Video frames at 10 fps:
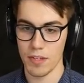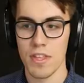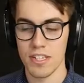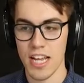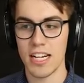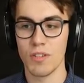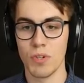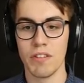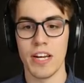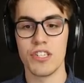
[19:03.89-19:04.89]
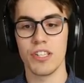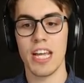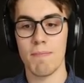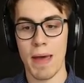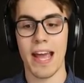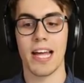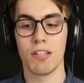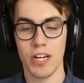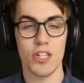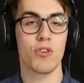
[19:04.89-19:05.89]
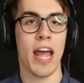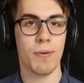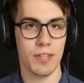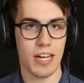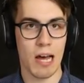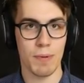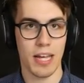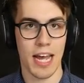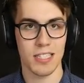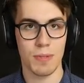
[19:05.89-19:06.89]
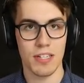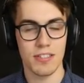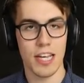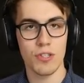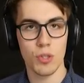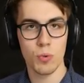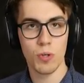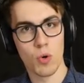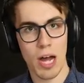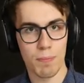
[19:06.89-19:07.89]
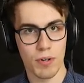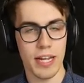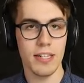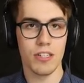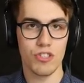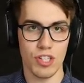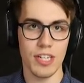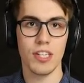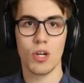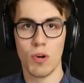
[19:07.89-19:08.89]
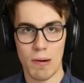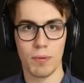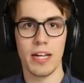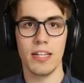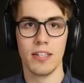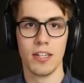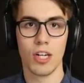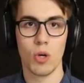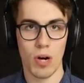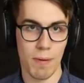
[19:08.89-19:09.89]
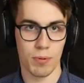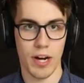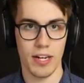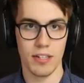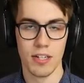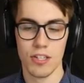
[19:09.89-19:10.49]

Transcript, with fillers: The detective will eventually get back on the right track with the copycats because they do cooperate, cheat, cooperate, cooperate.